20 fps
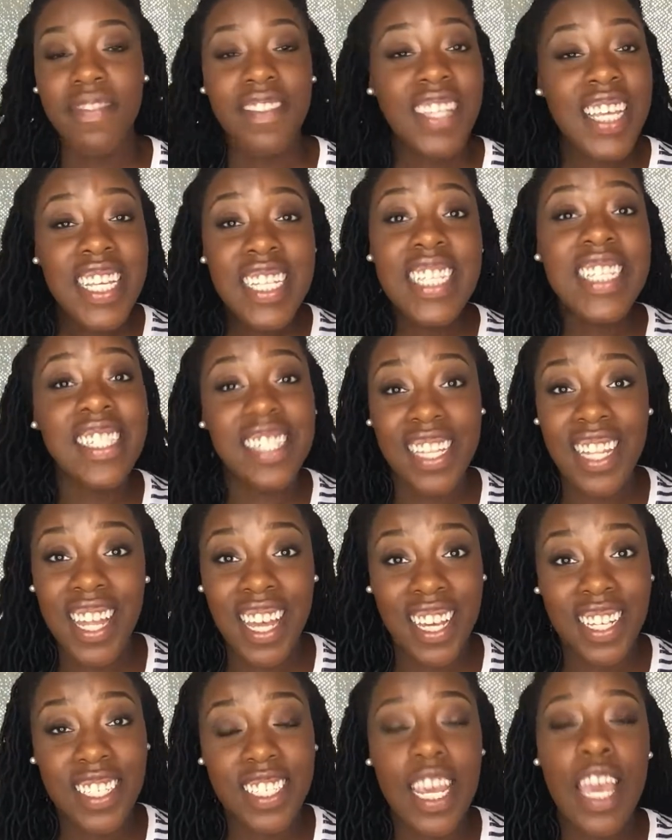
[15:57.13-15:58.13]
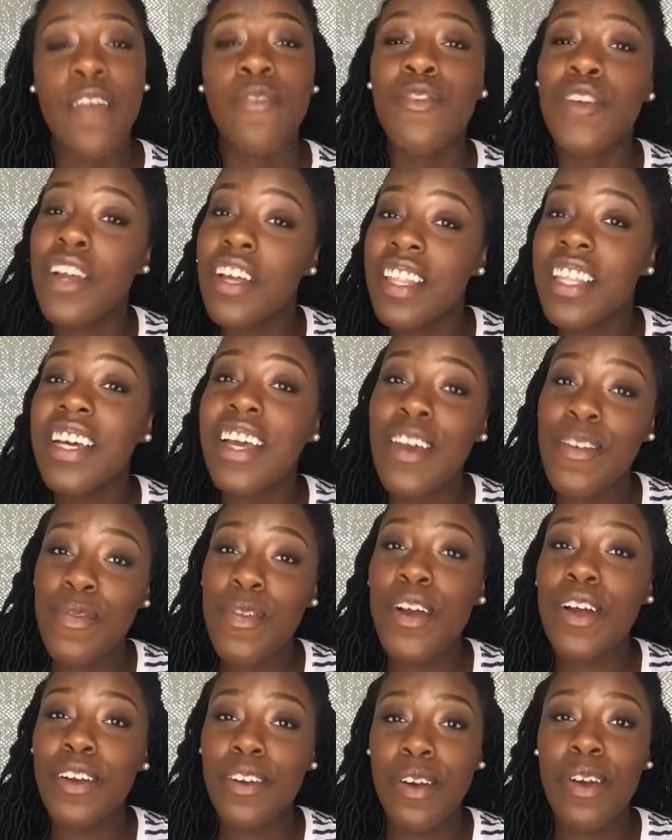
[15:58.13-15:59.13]
this is clutch. If you're looking
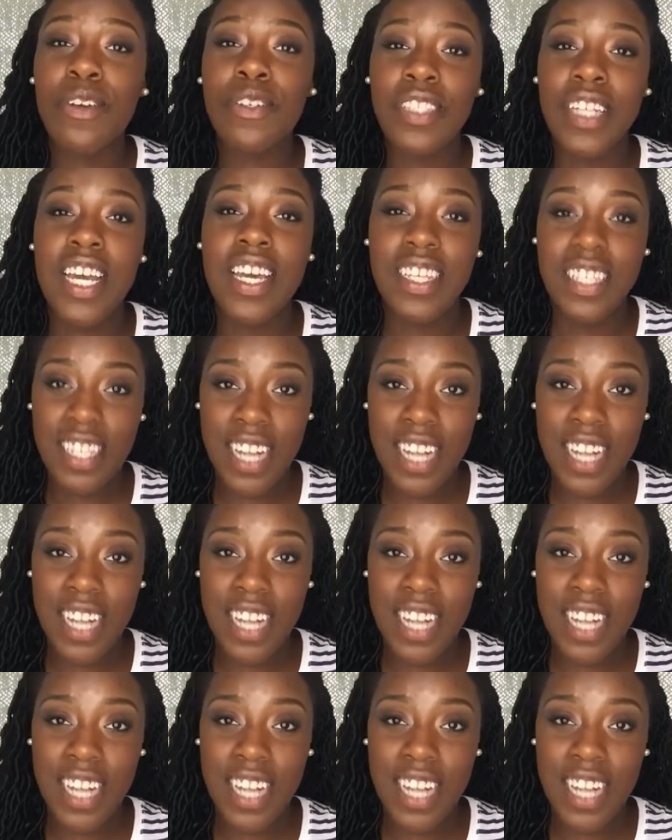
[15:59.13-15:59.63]
for a crochet